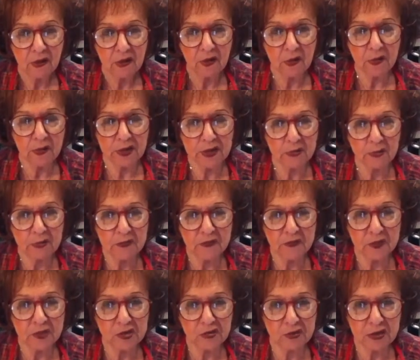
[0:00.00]
or in the
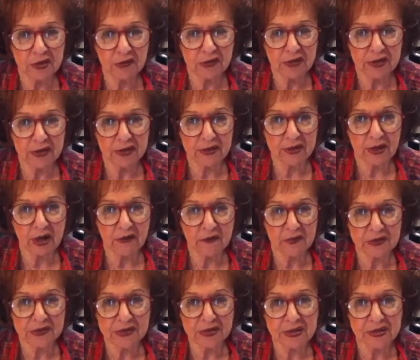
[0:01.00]
refrigerator in a
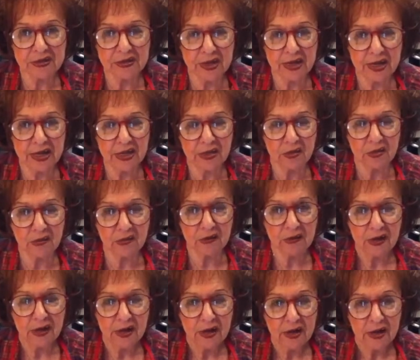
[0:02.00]
covered
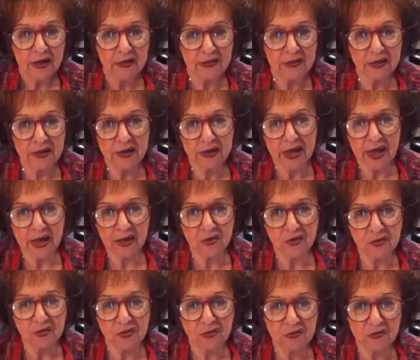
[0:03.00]
container. And then
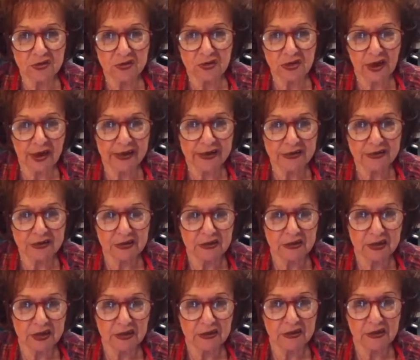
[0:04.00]
as you slice
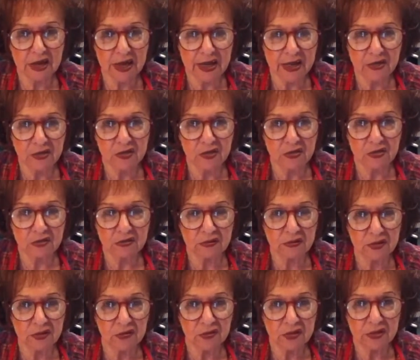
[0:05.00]
it, then
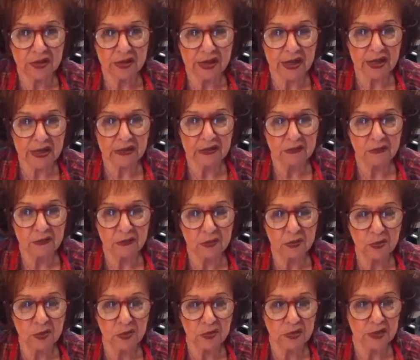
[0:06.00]
you can
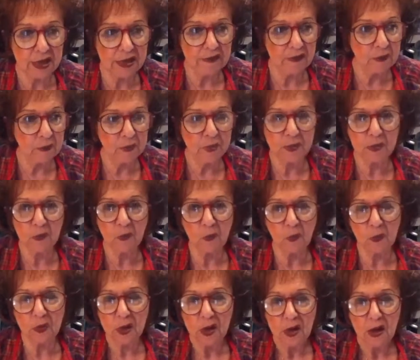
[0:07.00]
even put
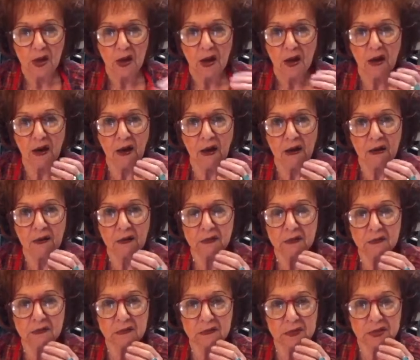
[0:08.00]

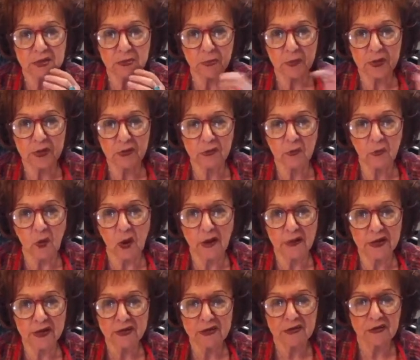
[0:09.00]
sprinkled
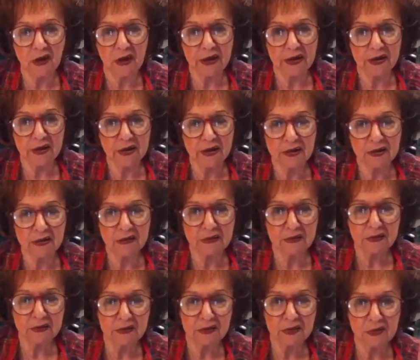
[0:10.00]
walnuts on it,
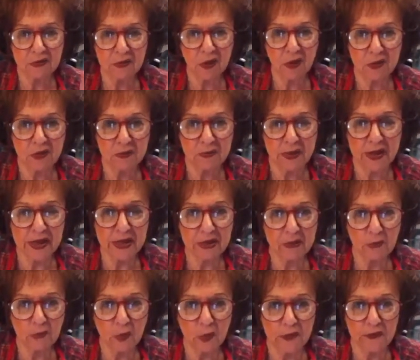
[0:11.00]
to make
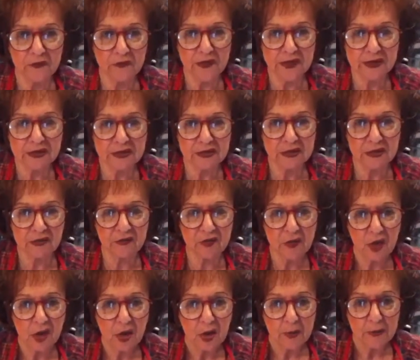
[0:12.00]
it more festive.
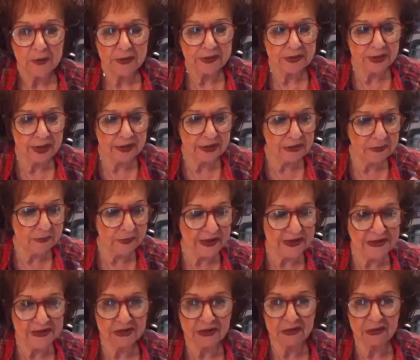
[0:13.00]
But that's
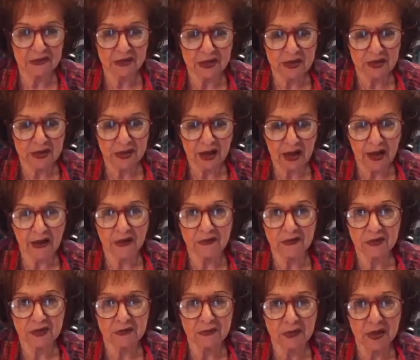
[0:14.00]
basically how
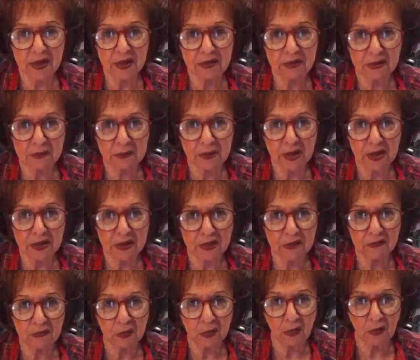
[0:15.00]
to make the
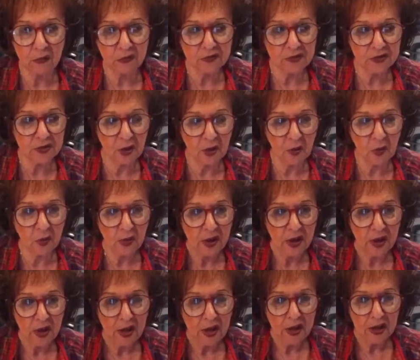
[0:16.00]
pumpkin roll. So
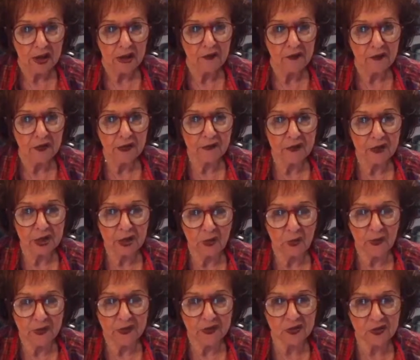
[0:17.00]
if you have any
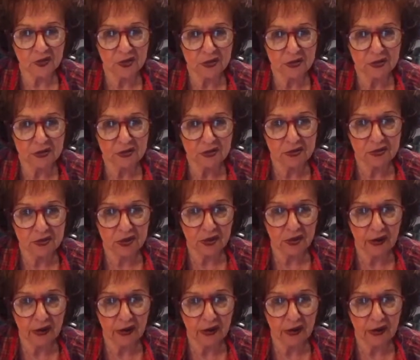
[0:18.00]
questions, just